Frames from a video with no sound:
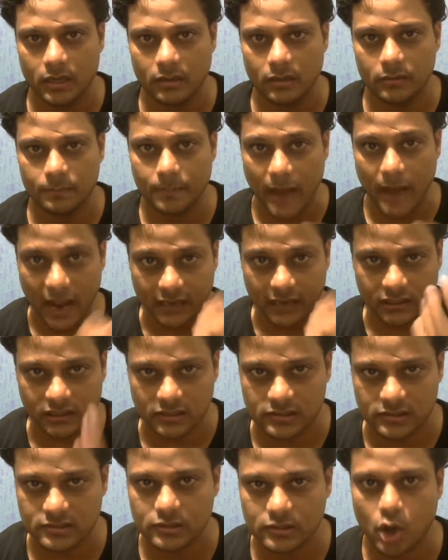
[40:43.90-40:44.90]

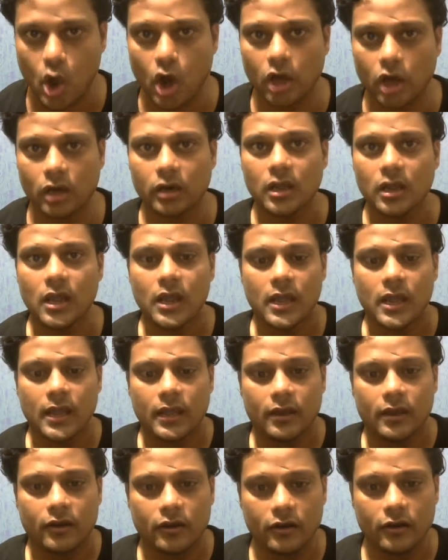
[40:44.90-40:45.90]
practice or
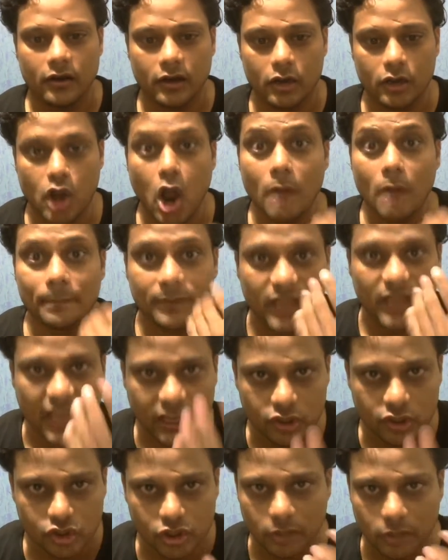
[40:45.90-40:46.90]

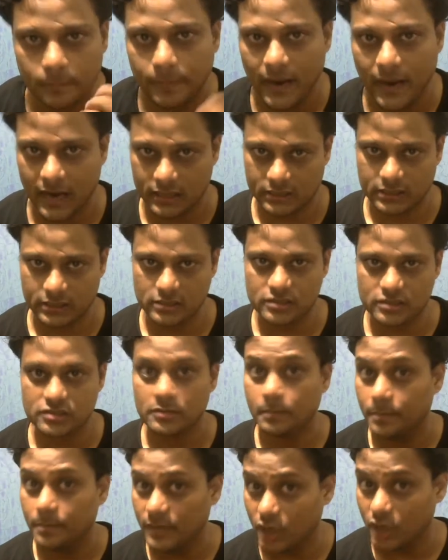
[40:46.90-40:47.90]
comprehension
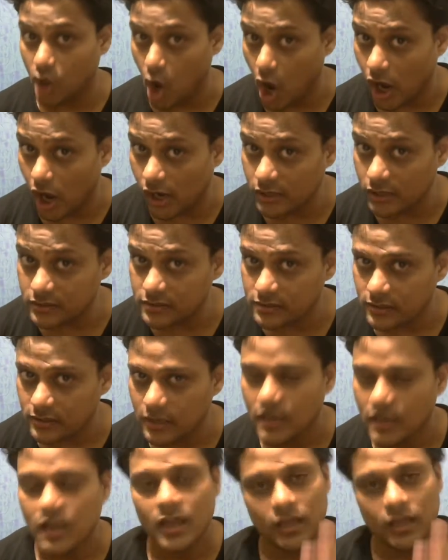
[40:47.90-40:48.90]
practice, because
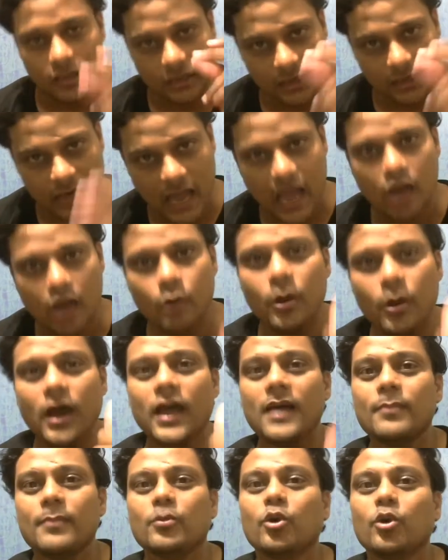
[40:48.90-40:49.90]
now
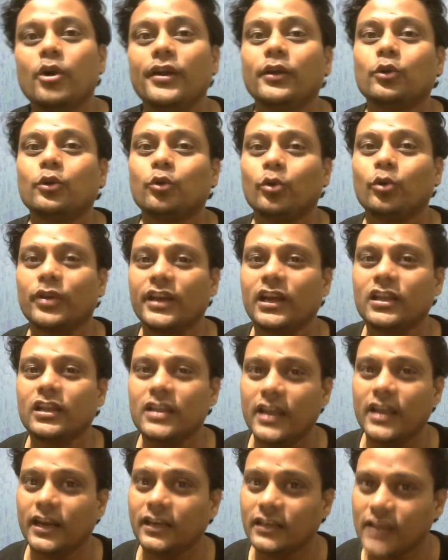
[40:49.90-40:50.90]
I am going to read
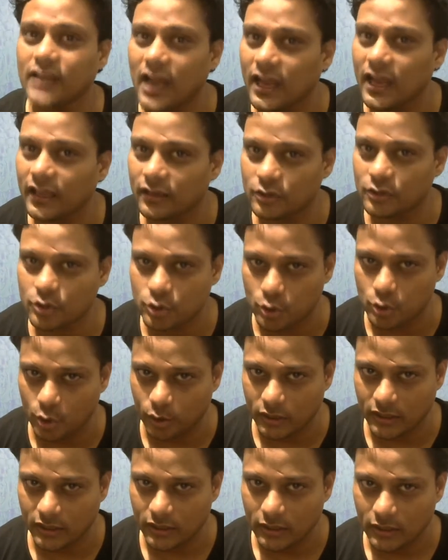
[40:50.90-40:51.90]
the entire
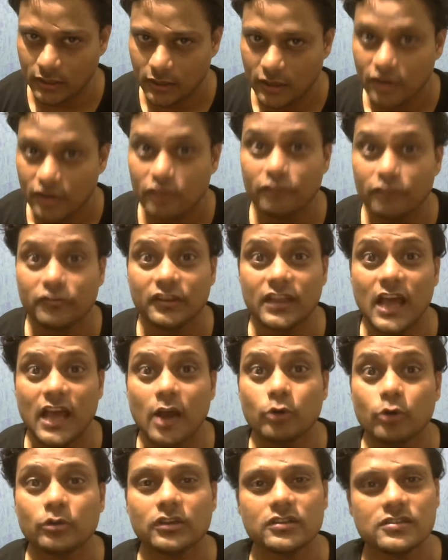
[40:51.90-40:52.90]
story
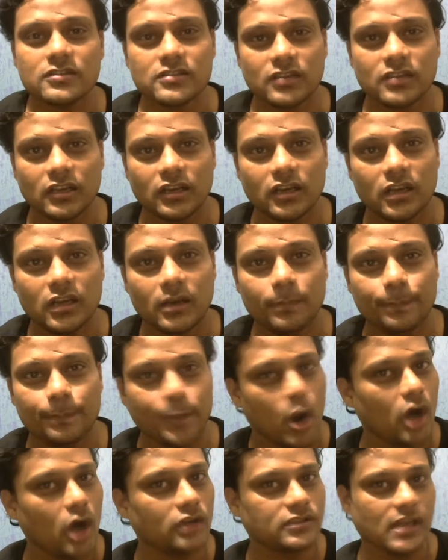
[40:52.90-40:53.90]
without a single
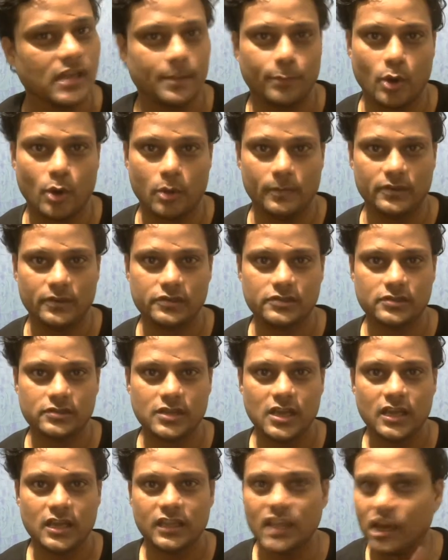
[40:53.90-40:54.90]
pause, I promise.
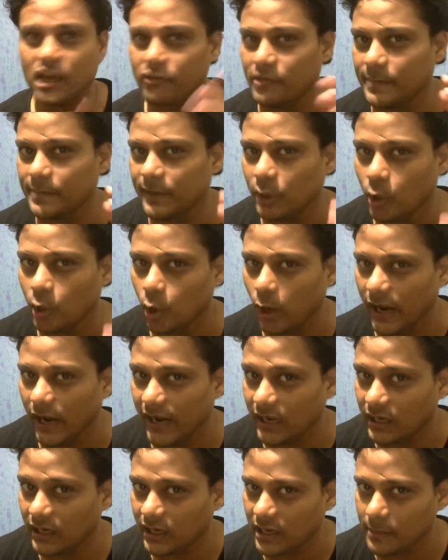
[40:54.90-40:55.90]
There will be no
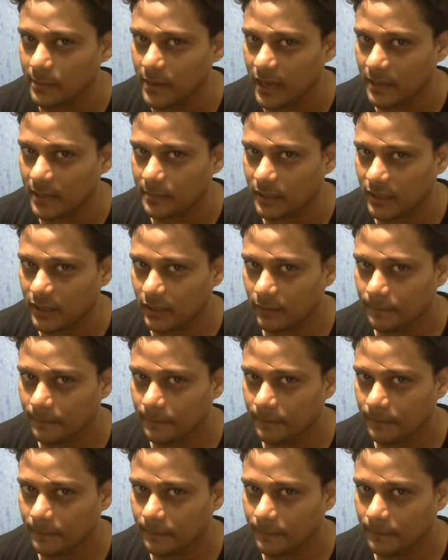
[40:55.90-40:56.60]
entry by me.